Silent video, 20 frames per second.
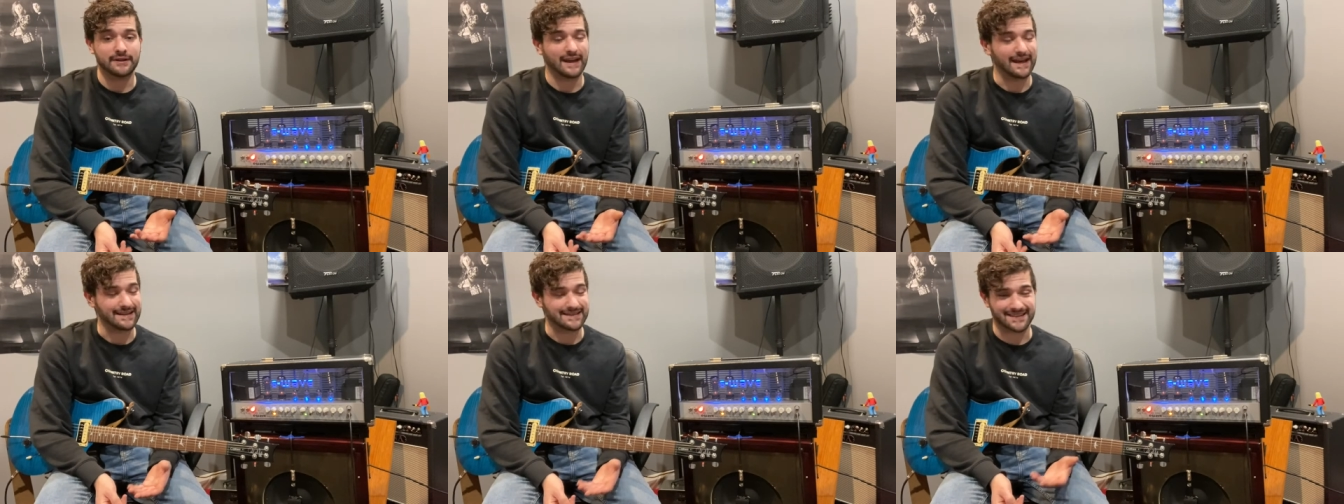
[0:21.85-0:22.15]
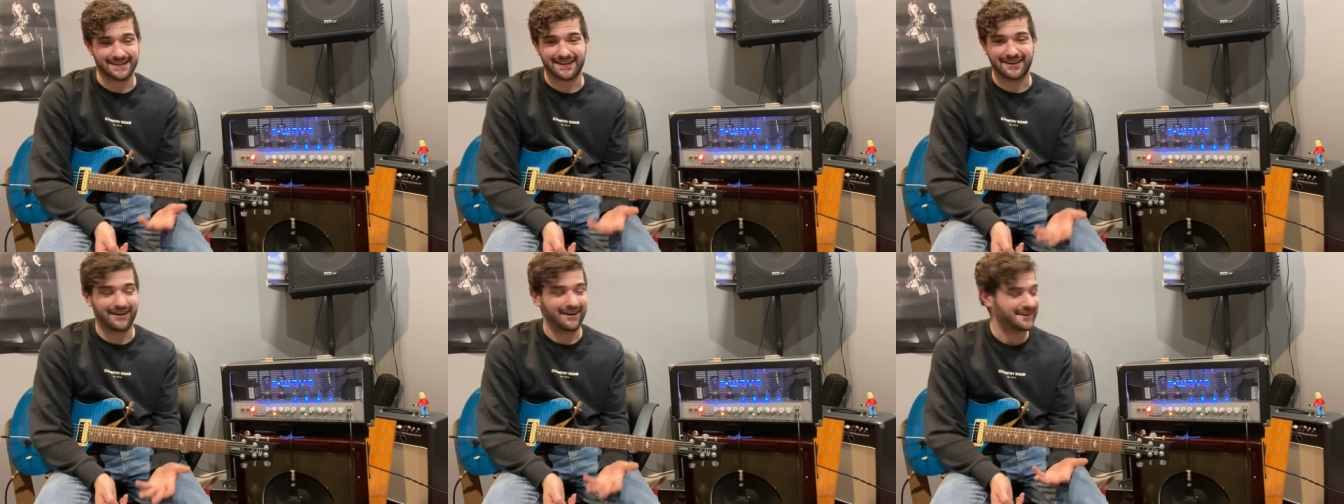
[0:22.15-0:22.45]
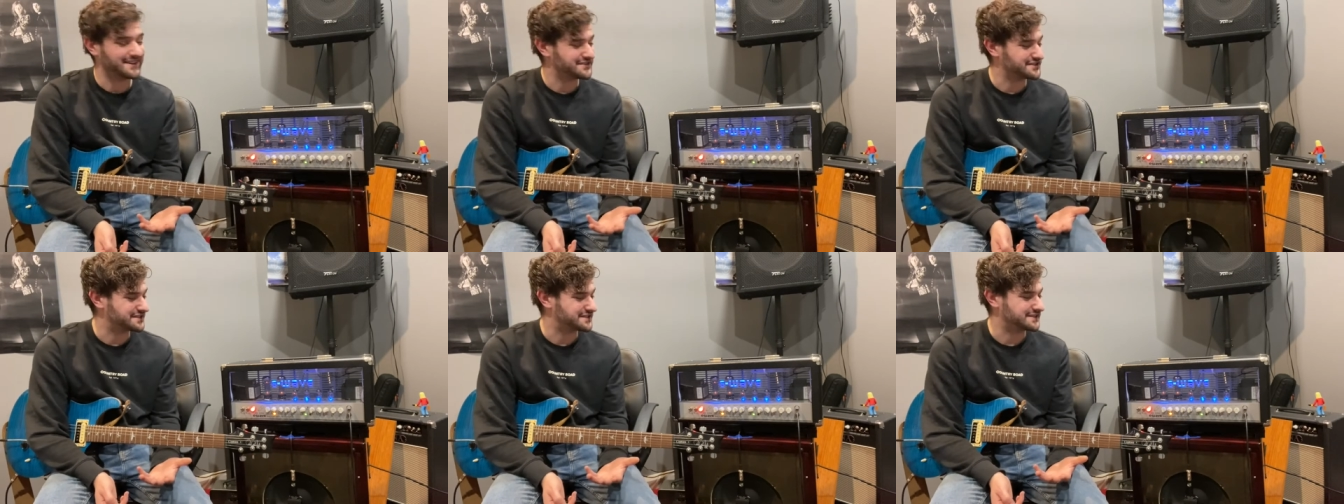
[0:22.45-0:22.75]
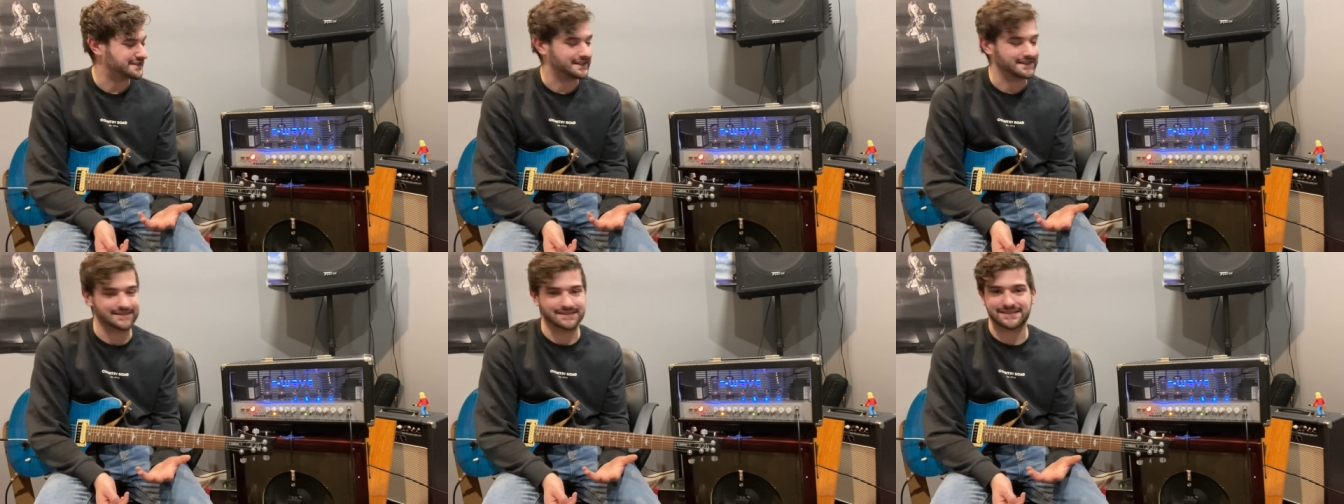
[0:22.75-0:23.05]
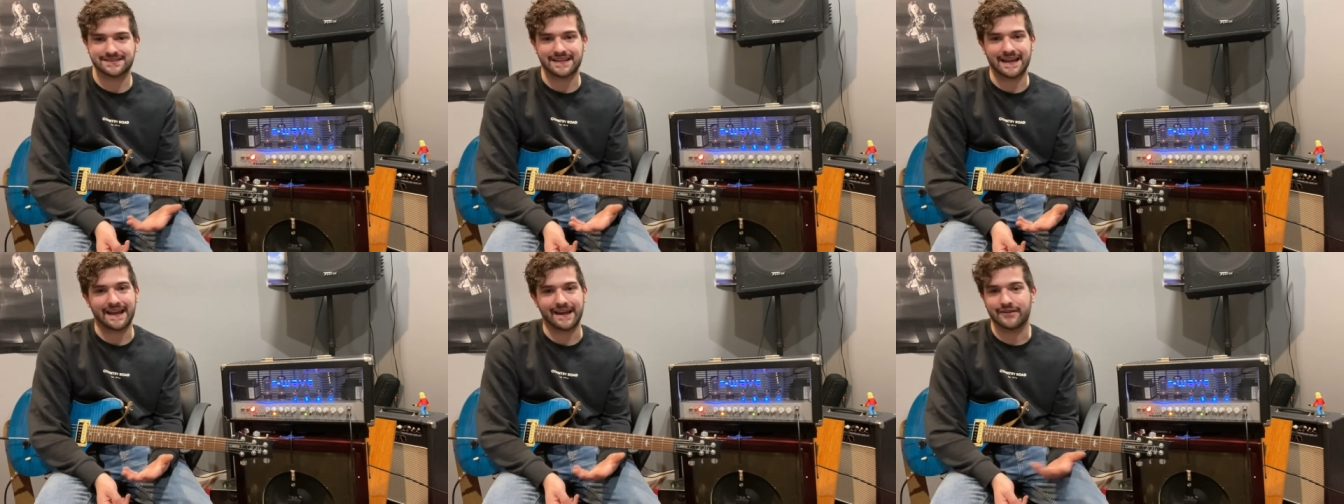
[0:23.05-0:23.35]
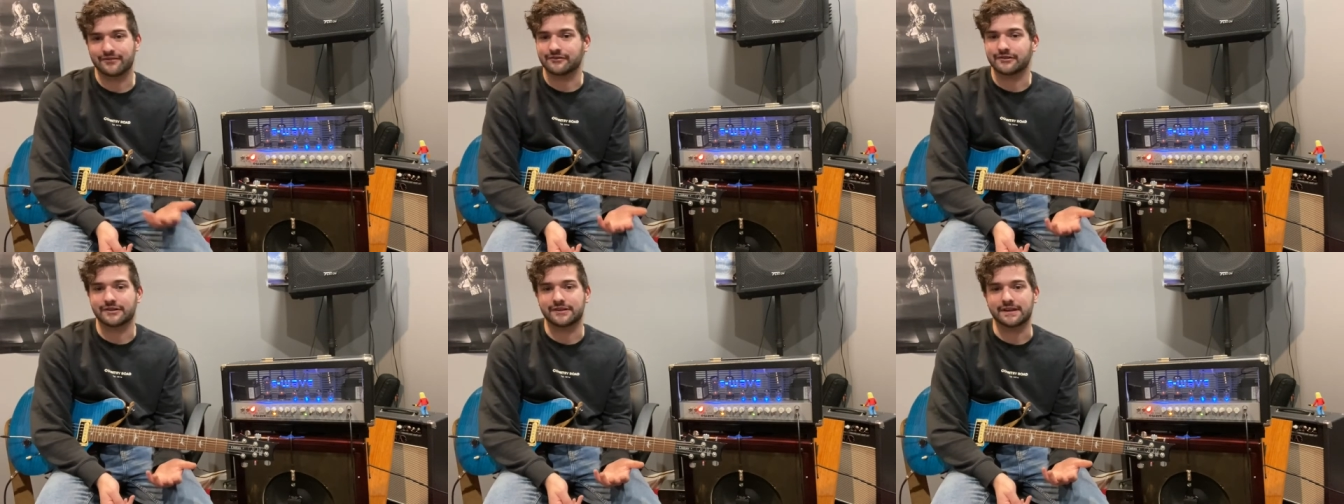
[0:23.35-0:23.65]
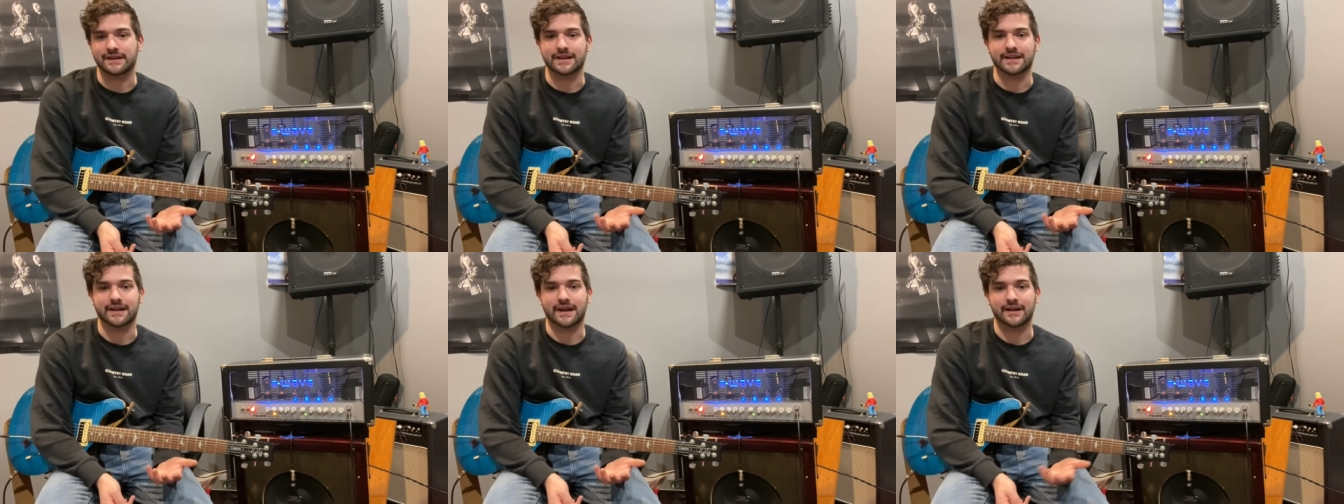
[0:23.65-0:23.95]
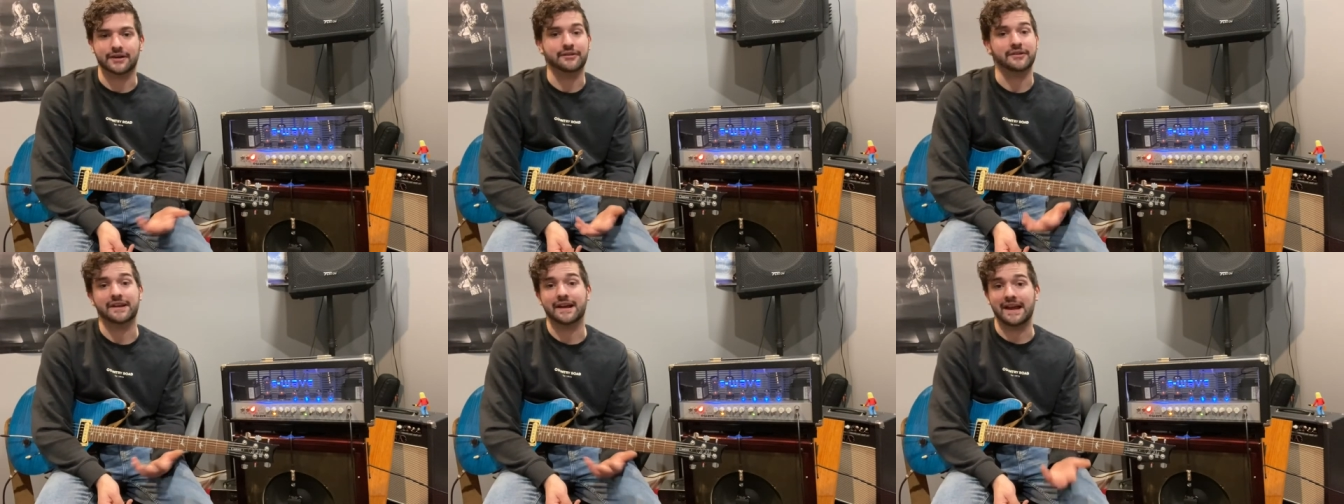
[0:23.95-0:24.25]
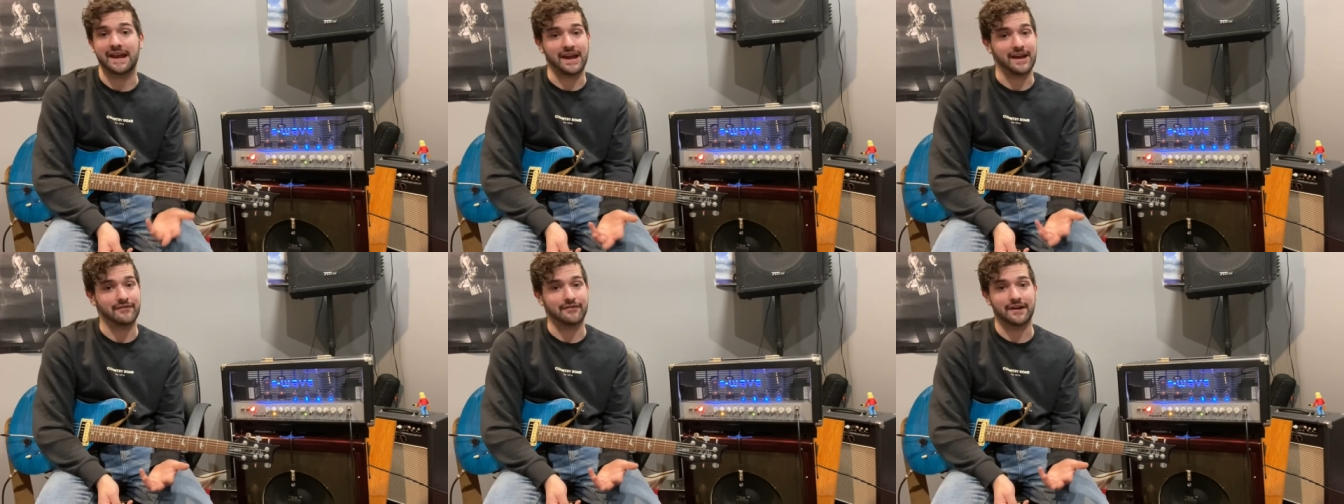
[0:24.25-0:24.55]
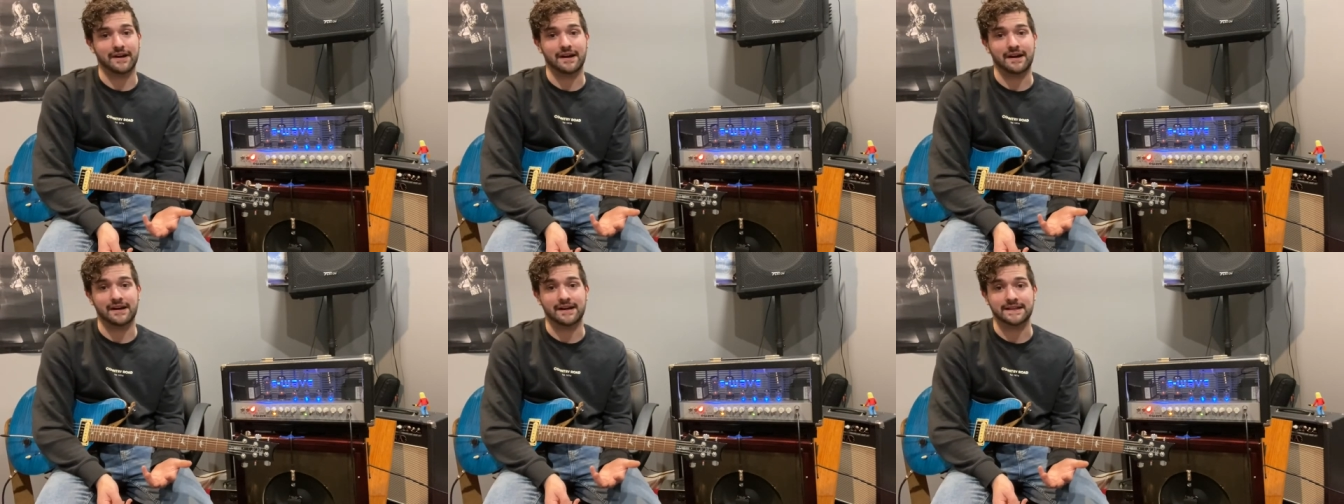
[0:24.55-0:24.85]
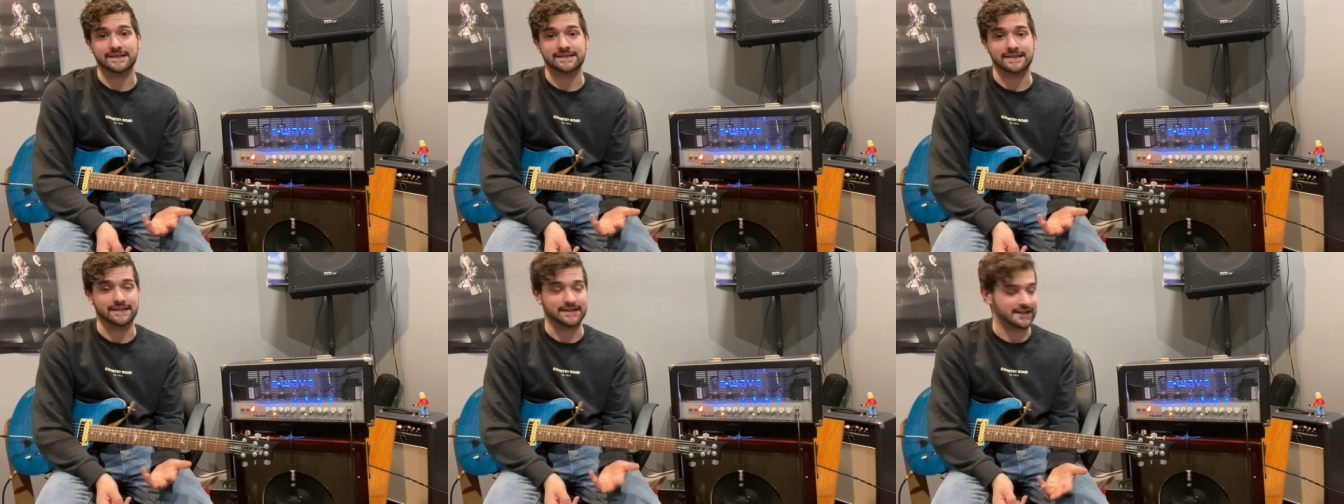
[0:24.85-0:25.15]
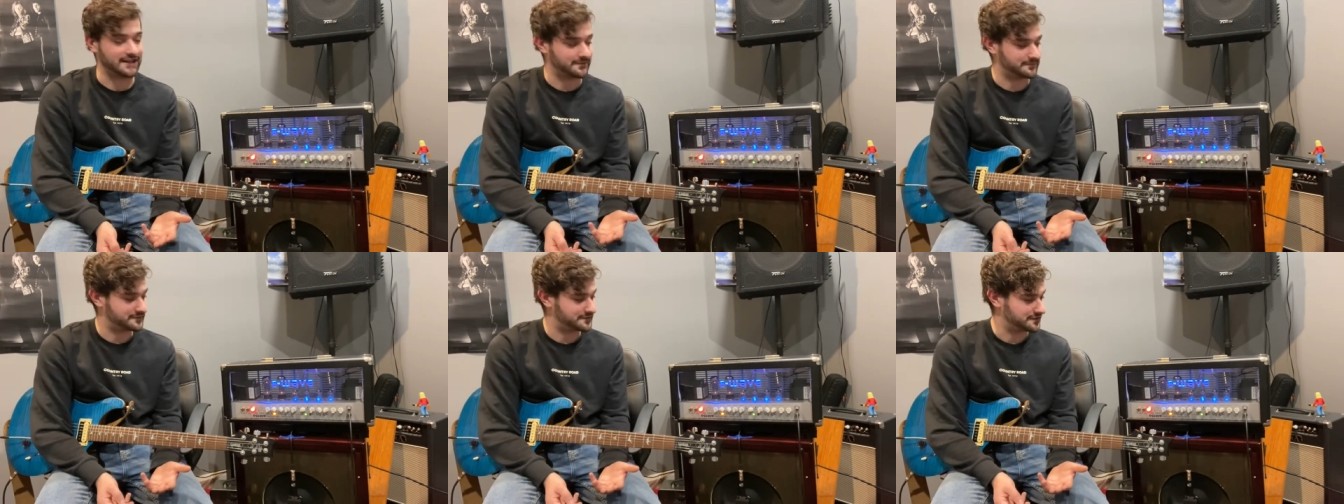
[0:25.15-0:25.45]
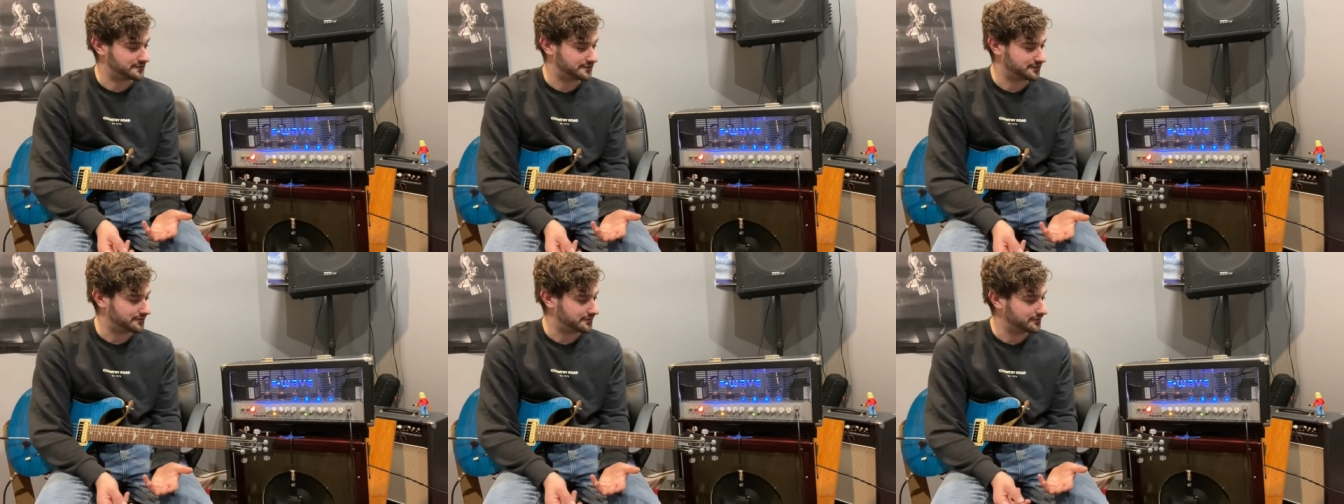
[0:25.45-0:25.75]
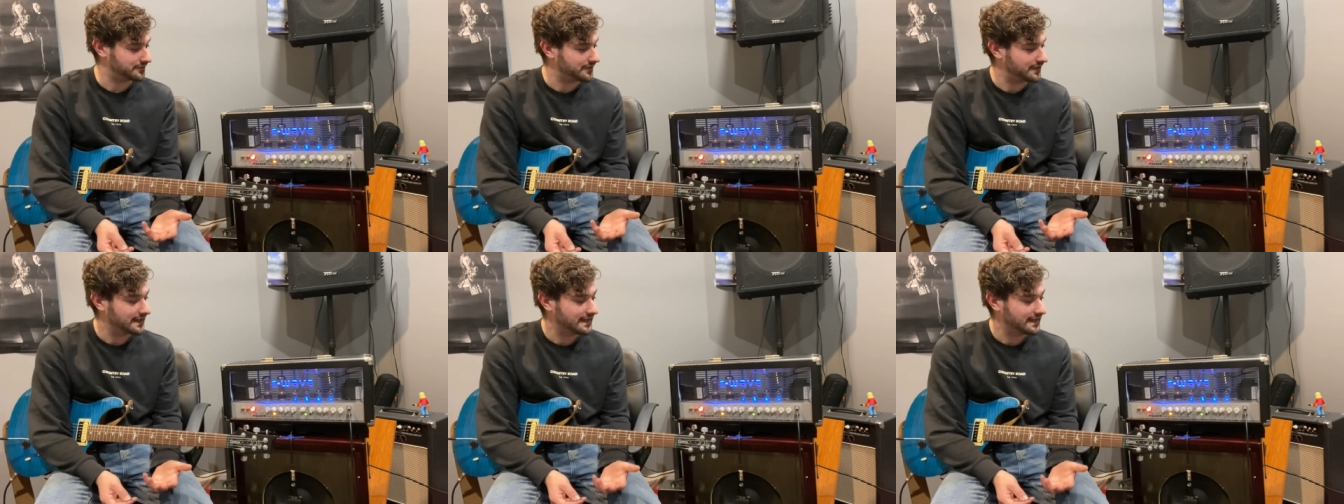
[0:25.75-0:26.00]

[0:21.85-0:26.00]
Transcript: as it kind of just does everything I could ever ask an amp to do.